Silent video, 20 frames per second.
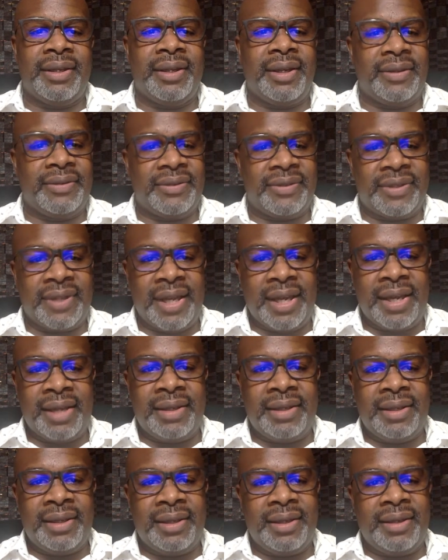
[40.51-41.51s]
and said,
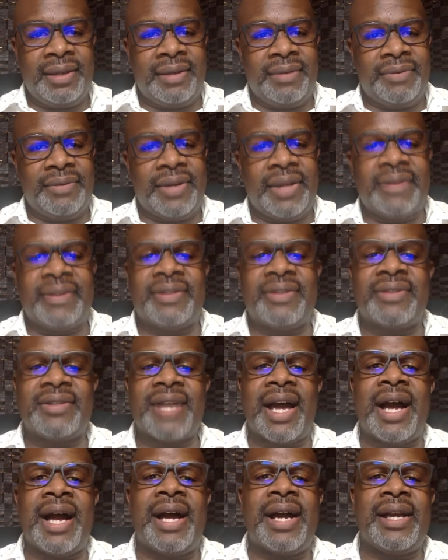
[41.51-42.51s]
if you had
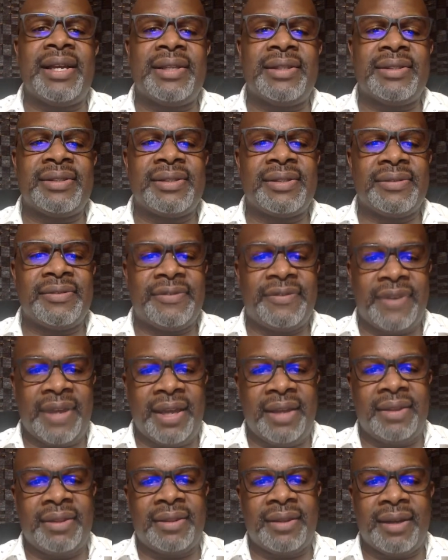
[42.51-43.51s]
the
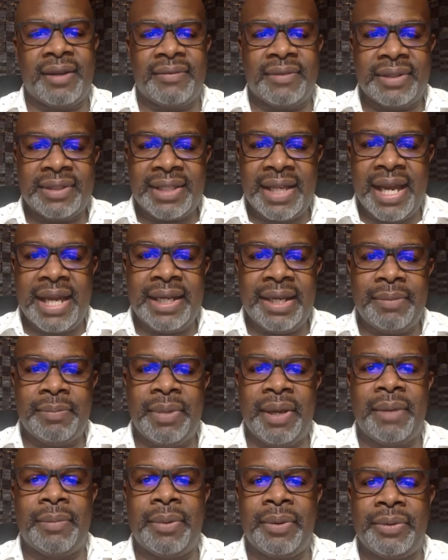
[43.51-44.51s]
faith of a tiny
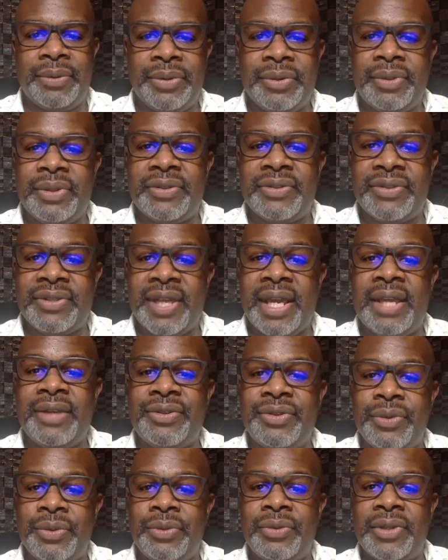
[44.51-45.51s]
pebble, you could say
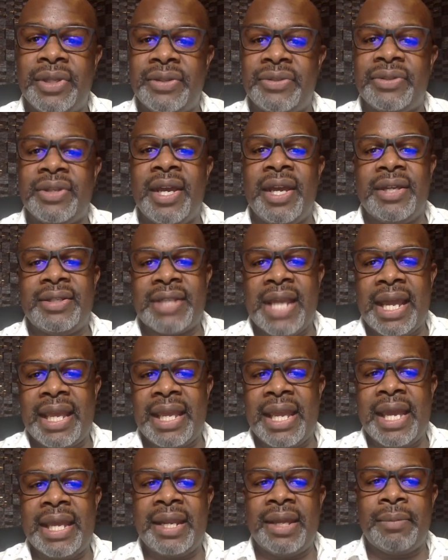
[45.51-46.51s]
to this
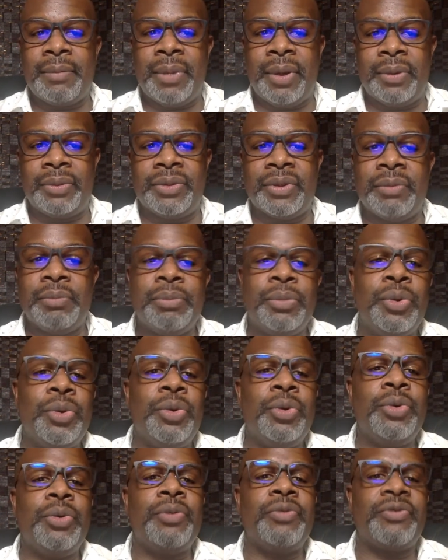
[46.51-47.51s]
gigantic boulder,
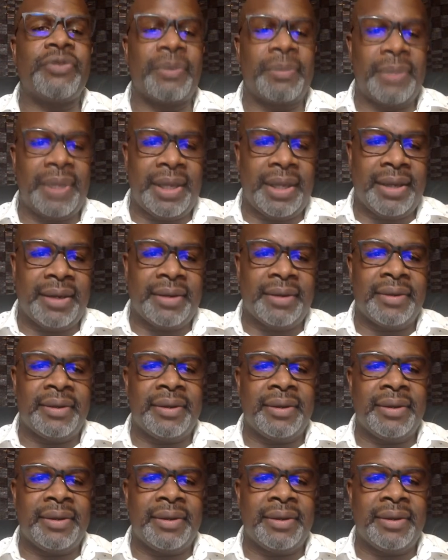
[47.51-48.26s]
move from here